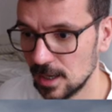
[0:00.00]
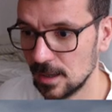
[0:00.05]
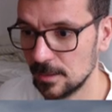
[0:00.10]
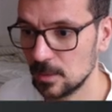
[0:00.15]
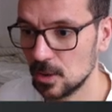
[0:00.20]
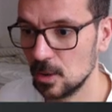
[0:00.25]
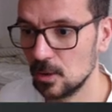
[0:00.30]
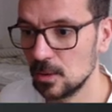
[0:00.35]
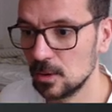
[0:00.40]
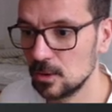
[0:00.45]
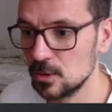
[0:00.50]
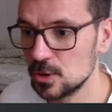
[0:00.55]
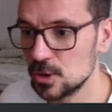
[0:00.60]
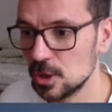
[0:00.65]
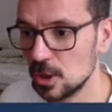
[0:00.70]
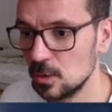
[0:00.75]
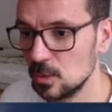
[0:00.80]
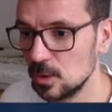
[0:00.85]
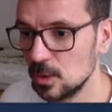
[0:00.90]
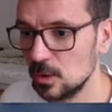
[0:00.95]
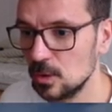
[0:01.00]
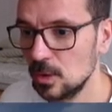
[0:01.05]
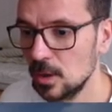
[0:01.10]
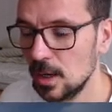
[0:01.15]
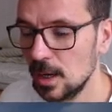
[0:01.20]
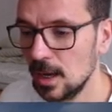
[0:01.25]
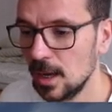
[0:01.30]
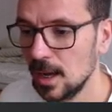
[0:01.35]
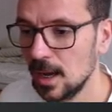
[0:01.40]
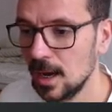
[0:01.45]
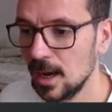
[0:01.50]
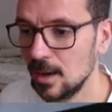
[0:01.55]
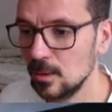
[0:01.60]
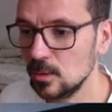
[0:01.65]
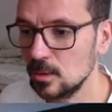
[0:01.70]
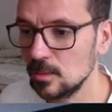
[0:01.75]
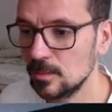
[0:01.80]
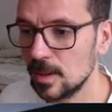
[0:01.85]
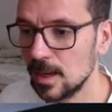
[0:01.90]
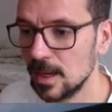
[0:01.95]
I'm going to show you how
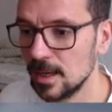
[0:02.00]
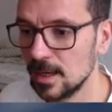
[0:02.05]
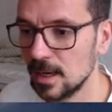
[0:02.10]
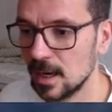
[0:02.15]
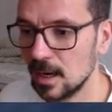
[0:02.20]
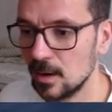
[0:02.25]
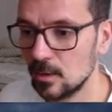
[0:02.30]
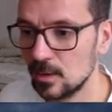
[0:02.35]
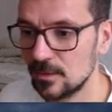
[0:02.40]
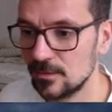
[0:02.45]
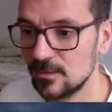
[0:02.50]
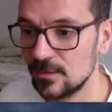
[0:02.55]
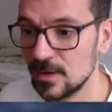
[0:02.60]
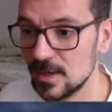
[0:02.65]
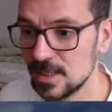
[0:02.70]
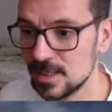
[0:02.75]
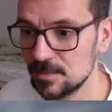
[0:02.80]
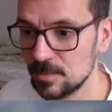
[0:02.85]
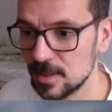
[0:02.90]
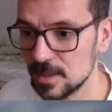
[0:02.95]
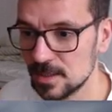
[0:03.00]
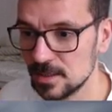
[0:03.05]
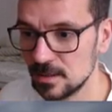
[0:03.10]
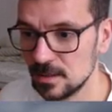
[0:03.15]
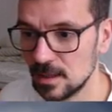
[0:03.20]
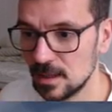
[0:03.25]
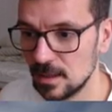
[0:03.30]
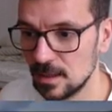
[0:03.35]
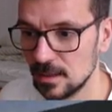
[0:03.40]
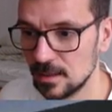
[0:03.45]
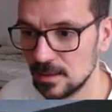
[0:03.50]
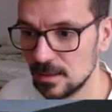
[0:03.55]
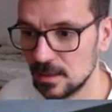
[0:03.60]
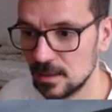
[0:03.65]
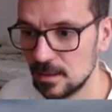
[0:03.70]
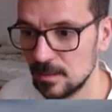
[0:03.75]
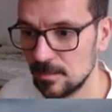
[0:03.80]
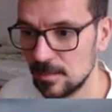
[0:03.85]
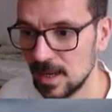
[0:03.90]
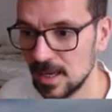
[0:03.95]
to make our first-person
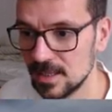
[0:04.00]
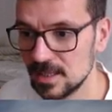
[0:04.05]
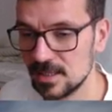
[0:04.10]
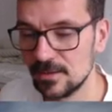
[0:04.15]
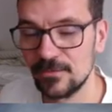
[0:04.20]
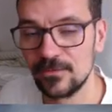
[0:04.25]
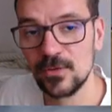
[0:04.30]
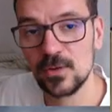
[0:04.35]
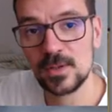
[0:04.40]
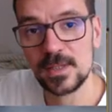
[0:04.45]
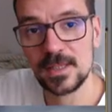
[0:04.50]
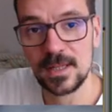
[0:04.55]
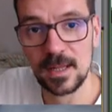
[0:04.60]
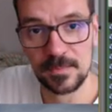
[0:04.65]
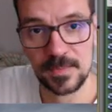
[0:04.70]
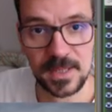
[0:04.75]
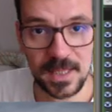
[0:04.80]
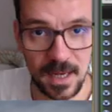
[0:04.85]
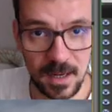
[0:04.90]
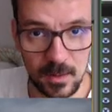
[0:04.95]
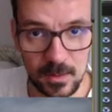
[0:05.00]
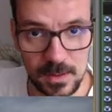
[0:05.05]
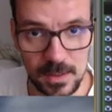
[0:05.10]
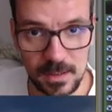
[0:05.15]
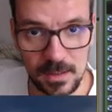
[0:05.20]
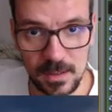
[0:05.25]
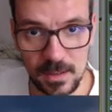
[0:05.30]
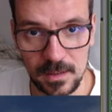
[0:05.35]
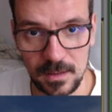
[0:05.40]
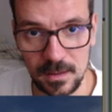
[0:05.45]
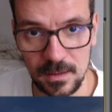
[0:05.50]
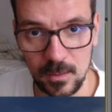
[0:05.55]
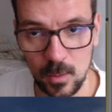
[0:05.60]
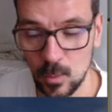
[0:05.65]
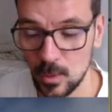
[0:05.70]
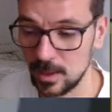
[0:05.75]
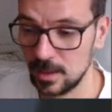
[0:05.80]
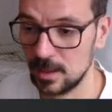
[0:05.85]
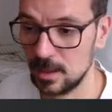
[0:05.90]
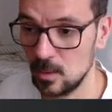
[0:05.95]
character makes footstep sounds
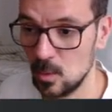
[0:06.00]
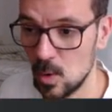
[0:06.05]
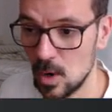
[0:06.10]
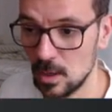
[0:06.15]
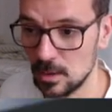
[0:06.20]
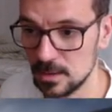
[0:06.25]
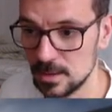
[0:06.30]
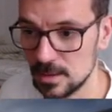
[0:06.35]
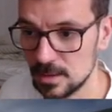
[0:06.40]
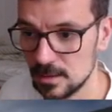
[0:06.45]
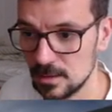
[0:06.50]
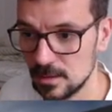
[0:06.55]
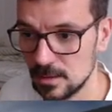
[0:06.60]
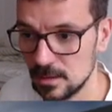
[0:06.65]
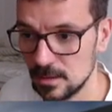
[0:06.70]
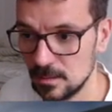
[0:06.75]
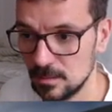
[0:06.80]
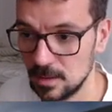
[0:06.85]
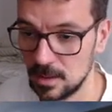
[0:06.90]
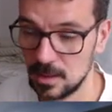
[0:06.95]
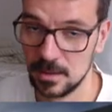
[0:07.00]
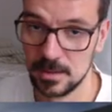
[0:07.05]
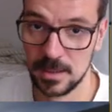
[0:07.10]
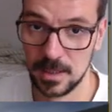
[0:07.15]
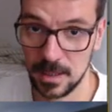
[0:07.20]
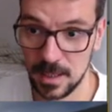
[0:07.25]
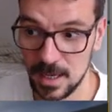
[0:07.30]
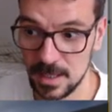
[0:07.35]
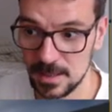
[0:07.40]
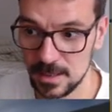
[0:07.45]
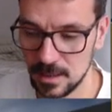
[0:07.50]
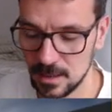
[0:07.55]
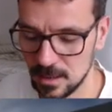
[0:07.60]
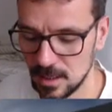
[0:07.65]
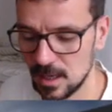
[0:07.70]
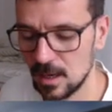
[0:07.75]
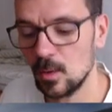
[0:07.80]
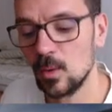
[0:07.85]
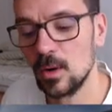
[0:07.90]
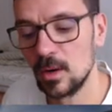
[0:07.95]
when he walks, because he doesn't
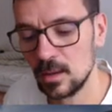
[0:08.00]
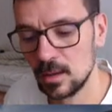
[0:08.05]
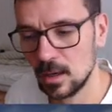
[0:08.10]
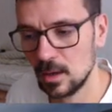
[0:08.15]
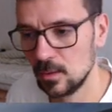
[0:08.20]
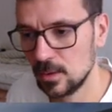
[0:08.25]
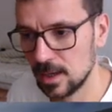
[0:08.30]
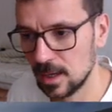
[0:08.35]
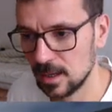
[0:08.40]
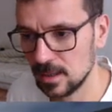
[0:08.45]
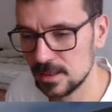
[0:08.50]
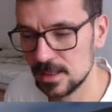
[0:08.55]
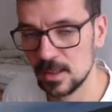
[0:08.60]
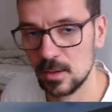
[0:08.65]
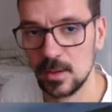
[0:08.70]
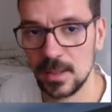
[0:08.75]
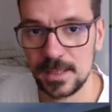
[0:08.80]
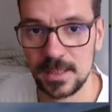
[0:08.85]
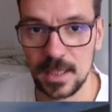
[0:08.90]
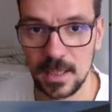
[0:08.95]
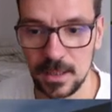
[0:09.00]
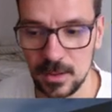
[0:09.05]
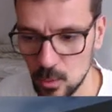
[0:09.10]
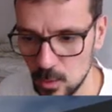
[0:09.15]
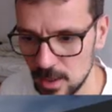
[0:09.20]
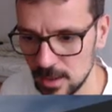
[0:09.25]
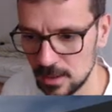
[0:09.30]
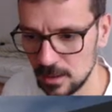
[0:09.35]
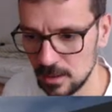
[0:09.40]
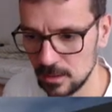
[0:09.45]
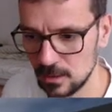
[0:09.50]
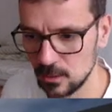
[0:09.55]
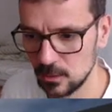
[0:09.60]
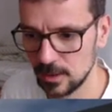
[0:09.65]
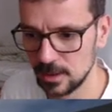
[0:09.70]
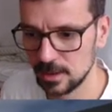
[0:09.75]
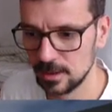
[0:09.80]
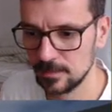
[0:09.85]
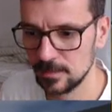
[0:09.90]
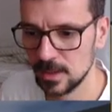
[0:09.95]
now. Okay, so let's get right into
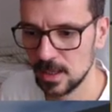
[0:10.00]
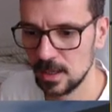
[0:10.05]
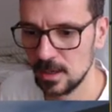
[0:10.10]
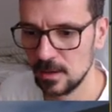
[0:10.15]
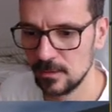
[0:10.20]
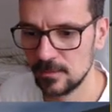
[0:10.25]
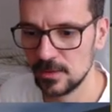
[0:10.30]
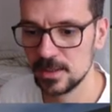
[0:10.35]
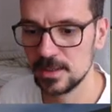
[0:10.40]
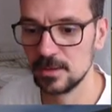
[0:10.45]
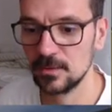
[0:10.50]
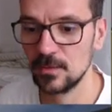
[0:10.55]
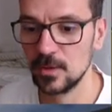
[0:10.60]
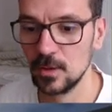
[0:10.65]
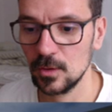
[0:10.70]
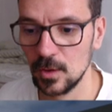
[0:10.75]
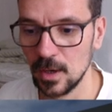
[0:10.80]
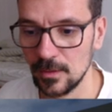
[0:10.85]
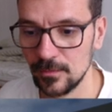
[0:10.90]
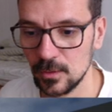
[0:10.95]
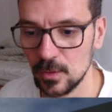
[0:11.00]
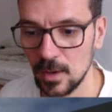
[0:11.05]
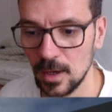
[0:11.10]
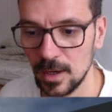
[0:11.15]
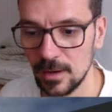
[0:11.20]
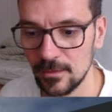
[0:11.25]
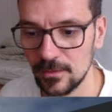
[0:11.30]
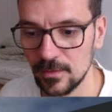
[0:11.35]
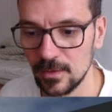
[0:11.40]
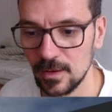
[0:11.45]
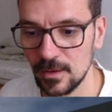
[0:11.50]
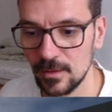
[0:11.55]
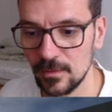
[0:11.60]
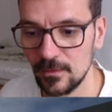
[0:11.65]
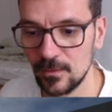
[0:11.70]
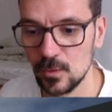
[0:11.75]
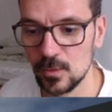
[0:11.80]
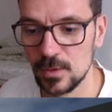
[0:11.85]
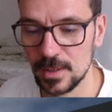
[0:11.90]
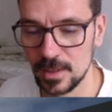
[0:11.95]
it. First of all, you have to have
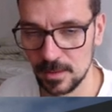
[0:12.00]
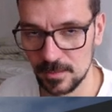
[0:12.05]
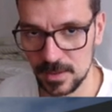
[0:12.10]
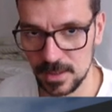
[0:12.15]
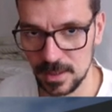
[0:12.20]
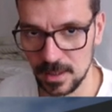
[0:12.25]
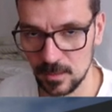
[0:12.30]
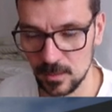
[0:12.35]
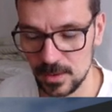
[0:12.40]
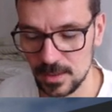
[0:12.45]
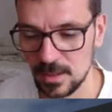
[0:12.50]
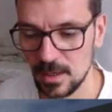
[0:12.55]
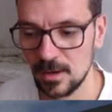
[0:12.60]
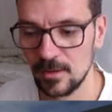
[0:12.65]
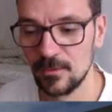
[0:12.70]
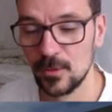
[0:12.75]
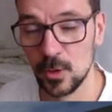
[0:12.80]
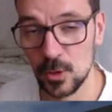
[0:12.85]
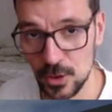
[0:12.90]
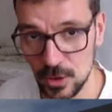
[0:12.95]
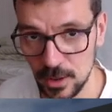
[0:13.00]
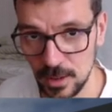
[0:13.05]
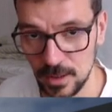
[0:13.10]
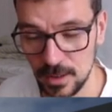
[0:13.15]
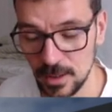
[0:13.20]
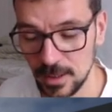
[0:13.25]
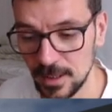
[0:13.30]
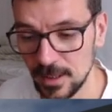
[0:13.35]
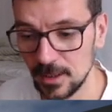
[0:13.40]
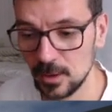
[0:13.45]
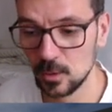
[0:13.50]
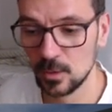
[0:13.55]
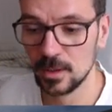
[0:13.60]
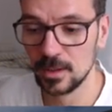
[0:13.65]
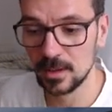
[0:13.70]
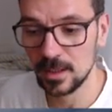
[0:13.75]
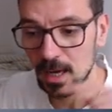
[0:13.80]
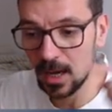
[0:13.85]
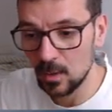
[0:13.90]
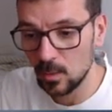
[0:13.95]
footstep sounds. Fortunately, you
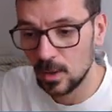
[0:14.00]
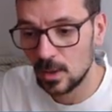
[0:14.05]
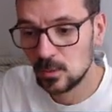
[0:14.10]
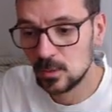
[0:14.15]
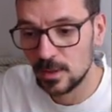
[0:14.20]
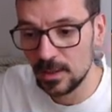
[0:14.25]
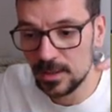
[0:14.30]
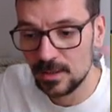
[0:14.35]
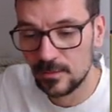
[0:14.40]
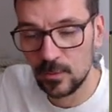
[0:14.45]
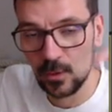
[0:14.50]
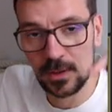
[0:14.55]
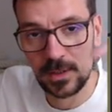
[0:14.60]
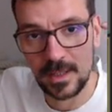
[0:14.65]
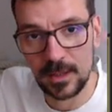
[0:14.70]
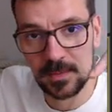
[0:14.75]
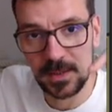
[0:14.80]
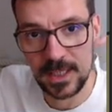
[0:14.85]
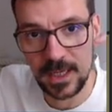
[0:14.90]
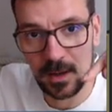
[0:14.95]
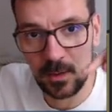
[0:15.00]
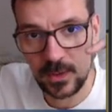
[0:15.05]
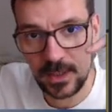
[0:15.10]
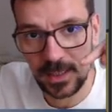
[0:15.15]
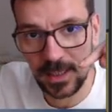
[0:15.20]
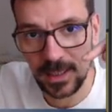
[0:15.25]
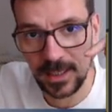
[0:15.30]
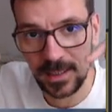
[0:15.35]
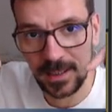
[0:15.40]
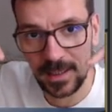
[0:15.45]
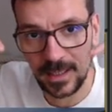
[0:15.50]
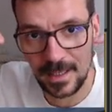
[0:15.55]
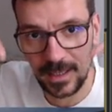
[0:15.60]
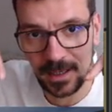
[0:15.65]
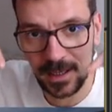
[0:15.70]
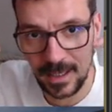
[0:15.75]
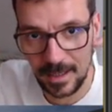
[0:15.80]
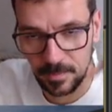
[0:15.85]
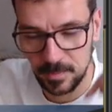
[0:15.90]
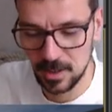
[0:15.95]
can download these footstep sounds in the
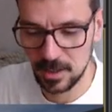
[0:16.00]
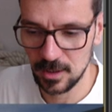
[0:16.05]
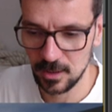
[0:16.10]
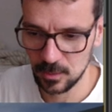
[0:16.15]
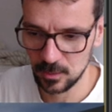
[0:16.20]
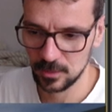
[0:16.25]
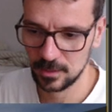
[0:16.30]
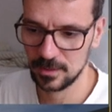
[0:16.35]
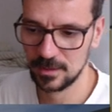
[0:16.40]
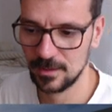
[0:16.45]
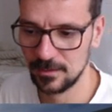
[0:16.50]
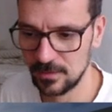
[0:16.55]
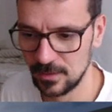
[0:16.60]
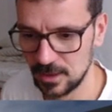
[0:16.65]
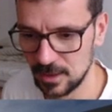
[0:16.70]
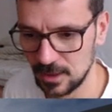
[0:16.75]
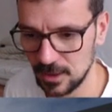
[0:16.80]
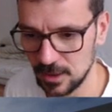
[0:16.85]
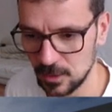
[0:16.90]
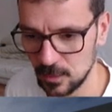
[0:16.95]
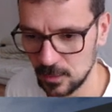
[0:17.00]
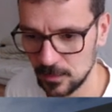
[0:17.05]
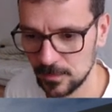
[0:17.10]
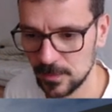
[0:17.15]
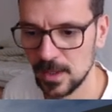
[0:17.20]
link below the video.